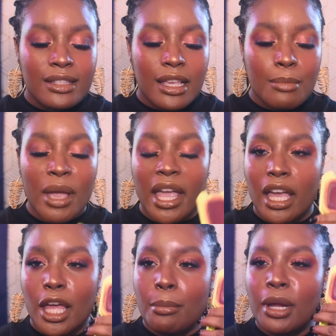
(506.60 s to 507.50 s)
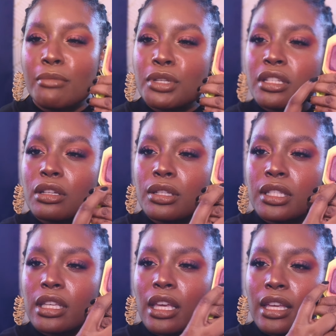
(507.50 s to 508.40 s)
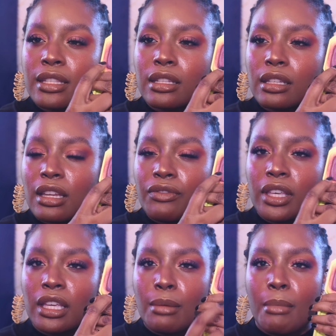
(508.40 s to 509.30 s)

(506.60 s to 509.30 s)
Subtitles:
to see pan, but I'm still seeing a significant